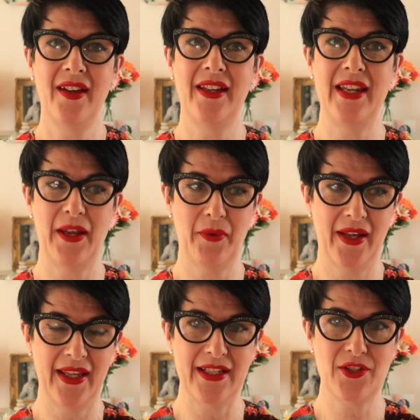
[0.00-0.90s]
knitwear
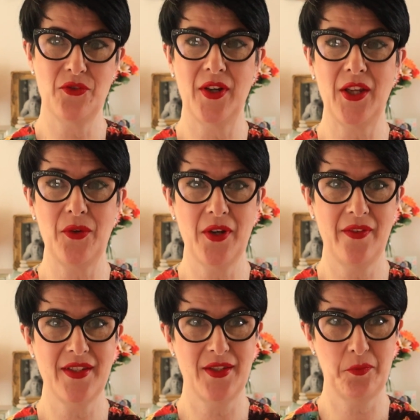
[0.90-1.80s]
history, you know
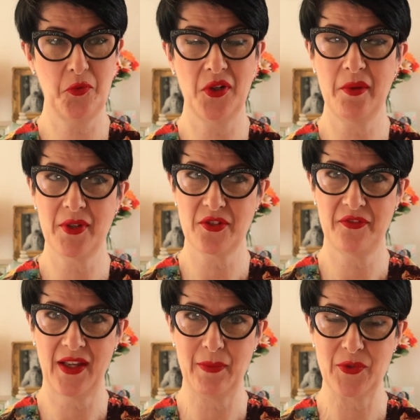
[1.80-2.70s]
this is pretty much a
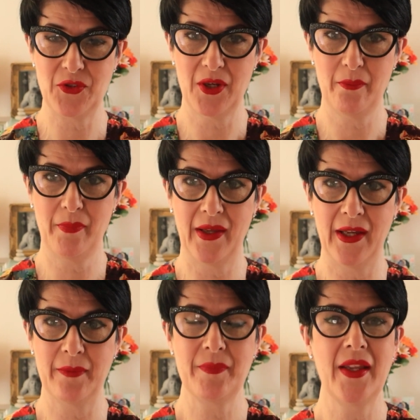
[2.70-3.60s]
famous
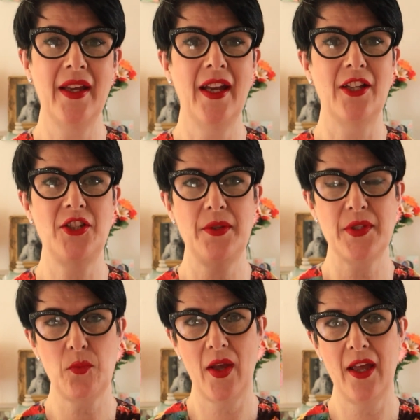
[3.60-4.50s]
jumper. And she
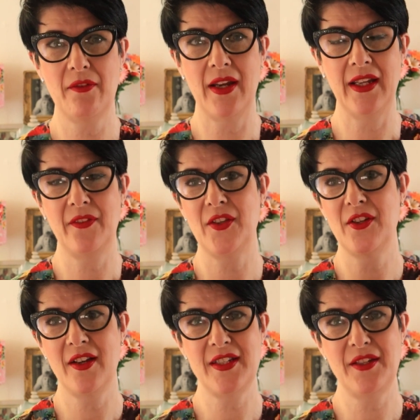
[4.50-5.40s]
was wearing the
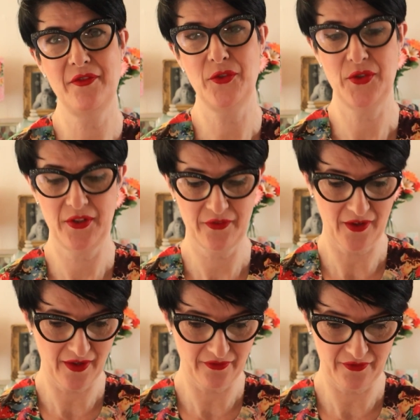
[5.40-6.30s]

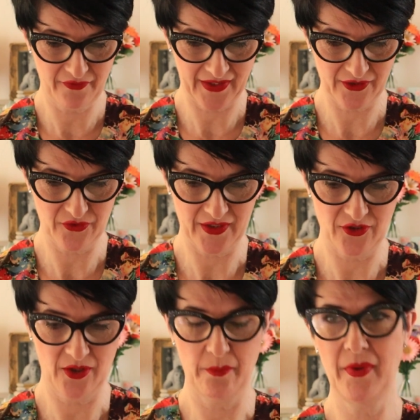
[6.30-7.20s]
1945 Victory
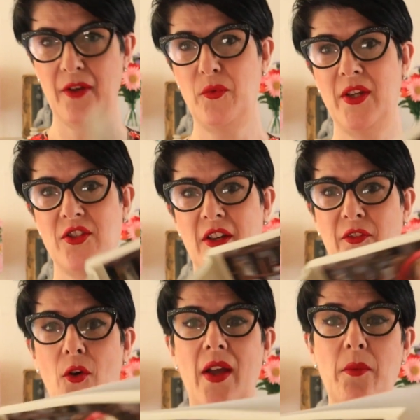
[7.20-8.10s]
jumper, of which I've
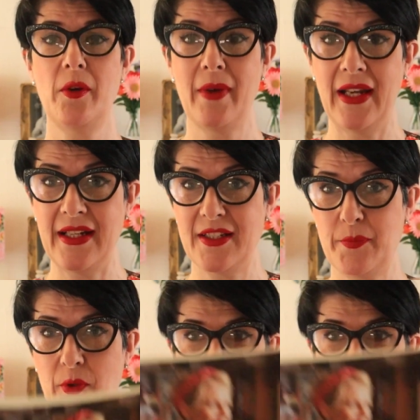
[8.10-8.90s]
got, in one of my latest books,